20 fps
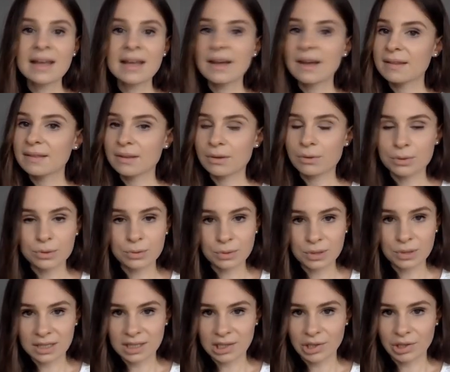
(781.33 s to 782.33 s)
and those who
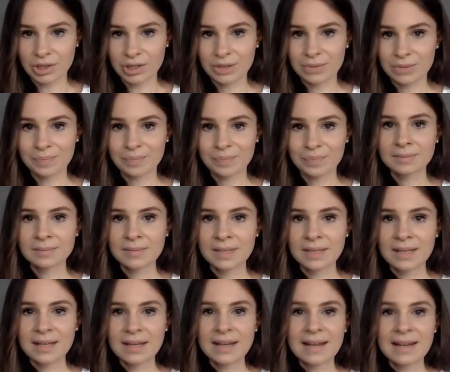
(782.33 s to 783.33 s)
did not.
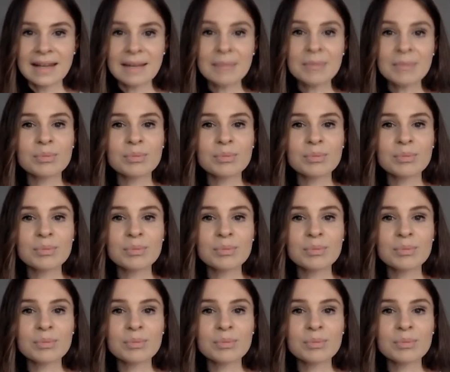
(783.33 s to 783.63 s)
Let me